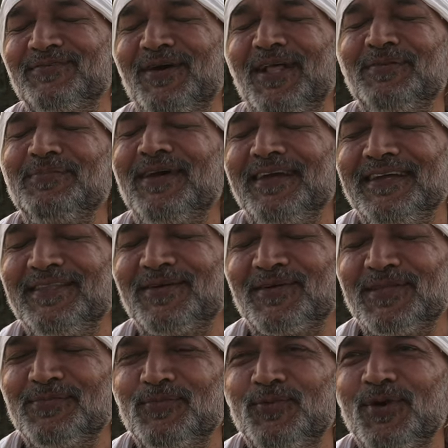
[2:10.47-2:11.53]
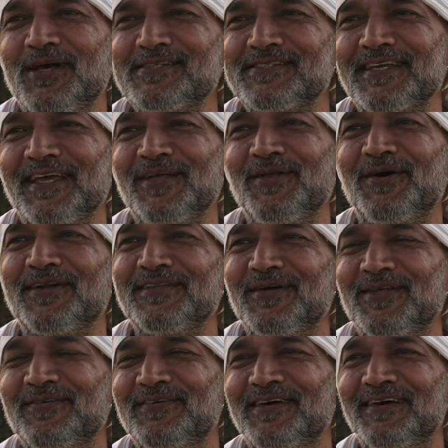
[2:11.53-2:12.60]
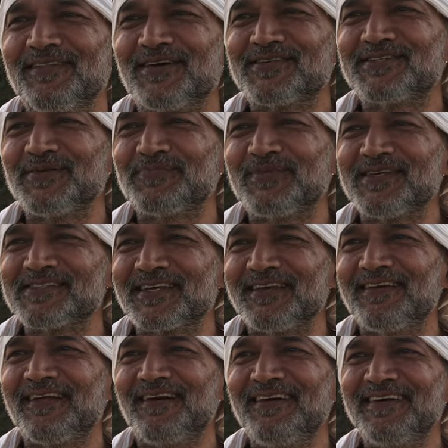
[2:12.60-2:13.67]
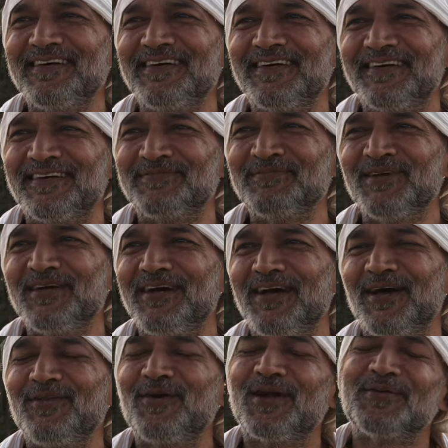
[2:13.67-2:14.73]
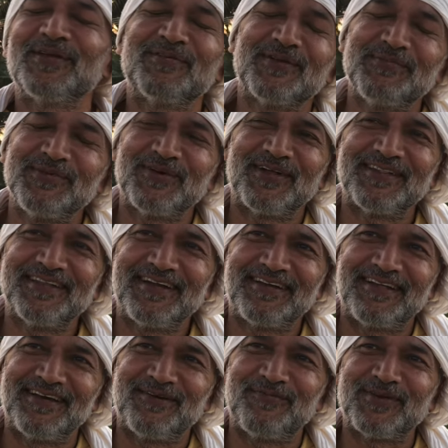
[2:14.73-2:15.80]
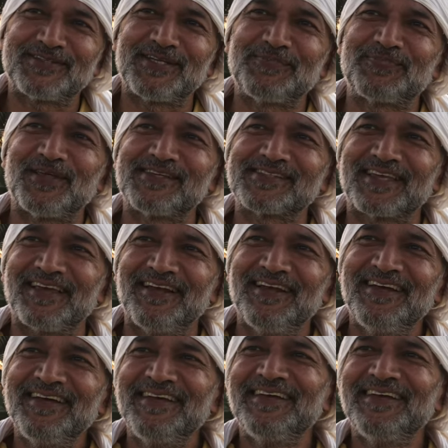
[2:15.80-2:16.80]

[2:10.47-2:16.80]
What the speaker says: So I'll be either on the Mudha scale or on the Kshipta scale. Huh? I'll not even be on that Vikshipta scale.